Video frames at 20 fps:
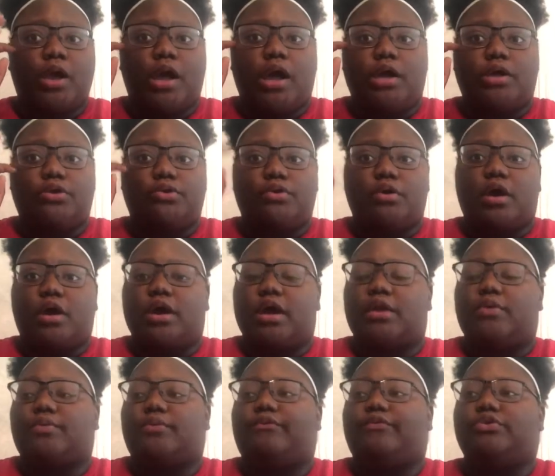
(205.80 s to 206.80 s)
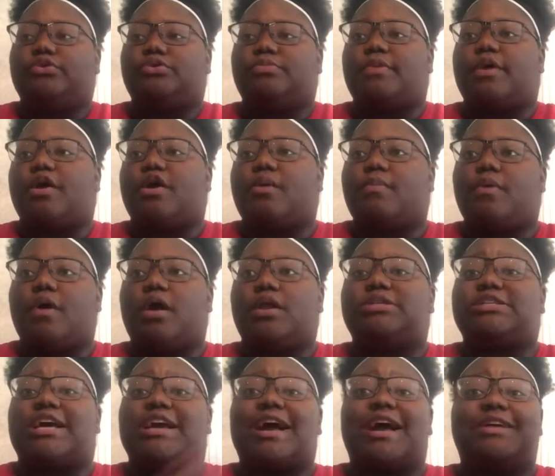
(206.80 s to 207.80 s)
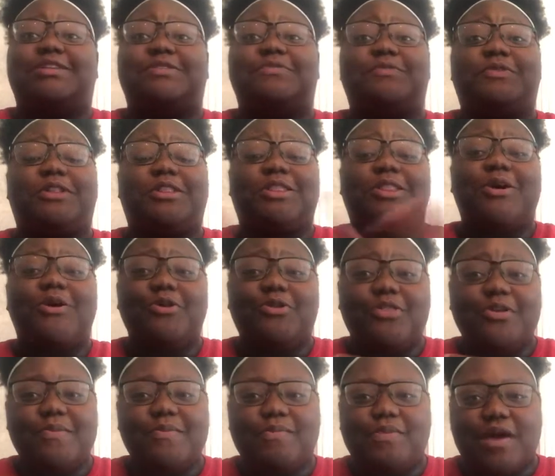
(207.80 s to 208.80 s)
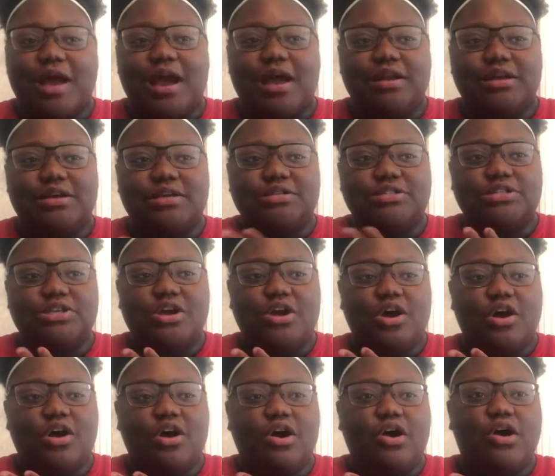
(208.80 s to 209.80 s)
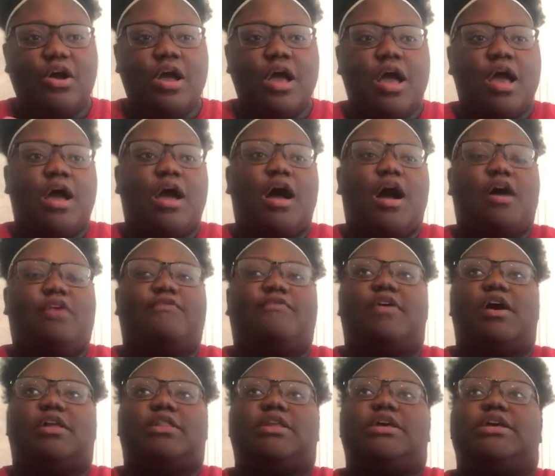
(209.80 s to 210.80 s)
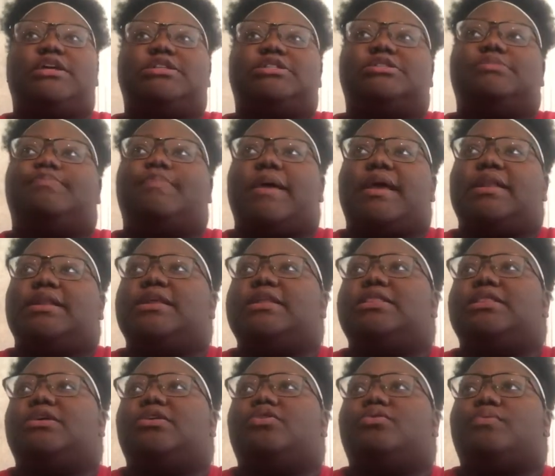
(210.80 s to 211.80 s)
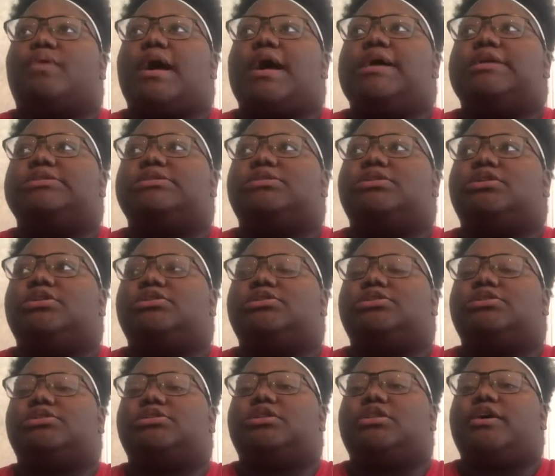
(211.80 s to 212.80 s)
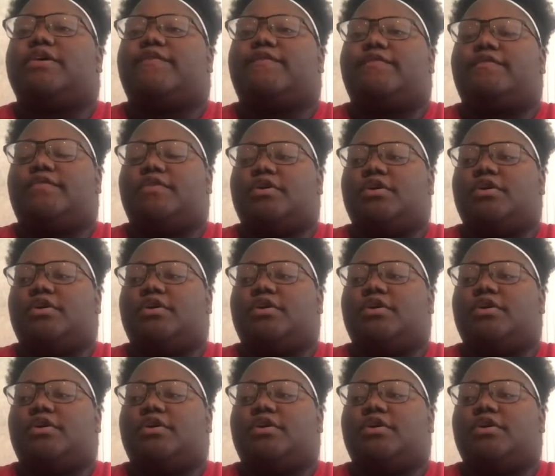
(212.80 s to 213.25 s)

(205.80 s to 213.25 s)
I, I got to review some hair products. I got some clothing products, y'all. I finally expanded the horizon and just left.